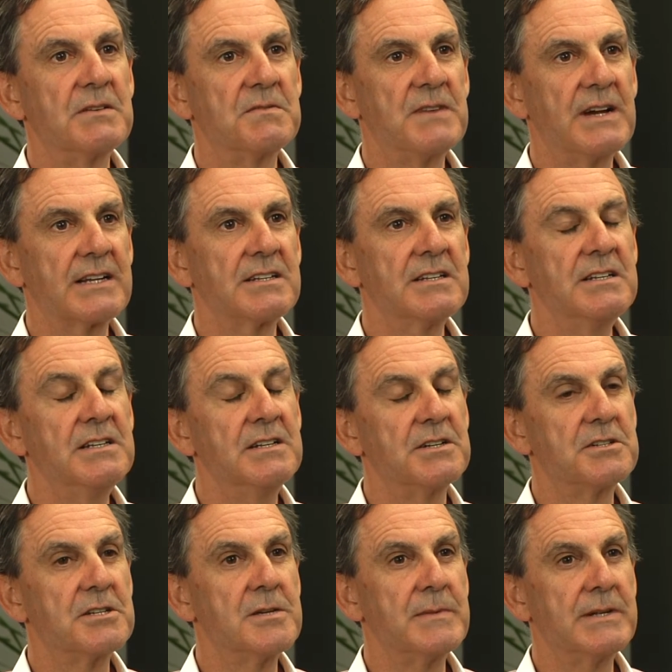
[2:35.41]
factor in
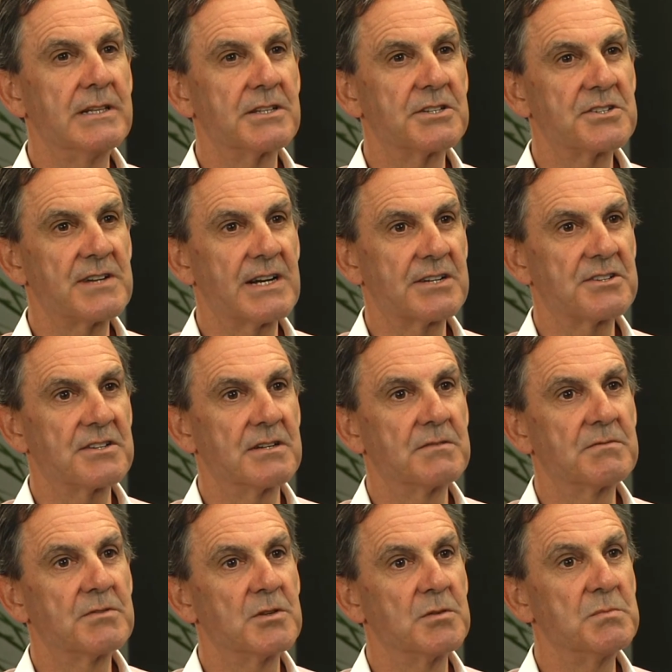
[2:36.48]
determining the structure
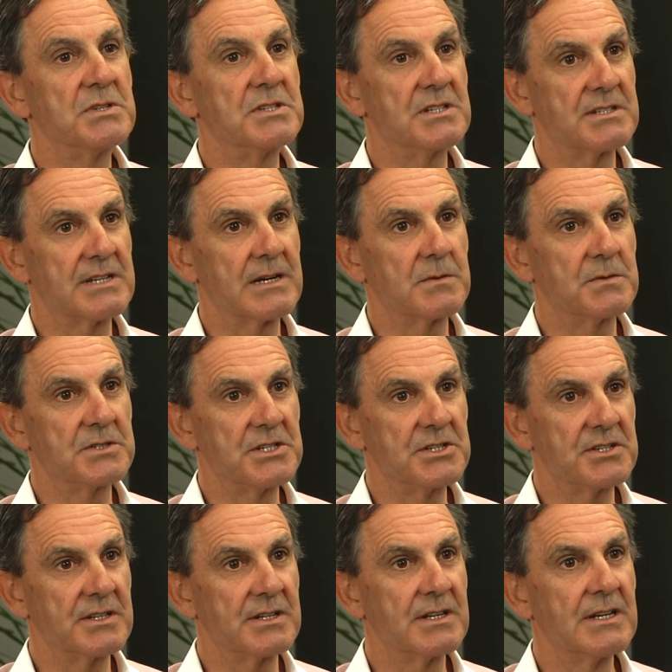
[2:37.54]
for a business
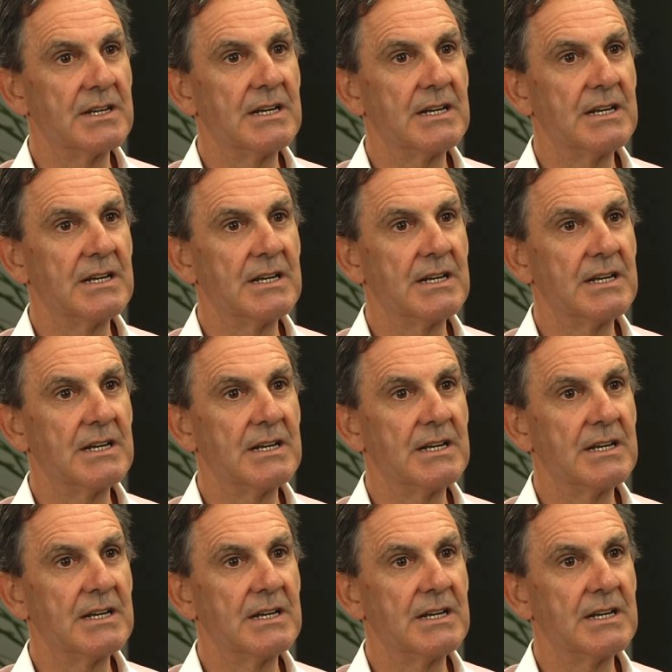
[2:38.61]
acquisition.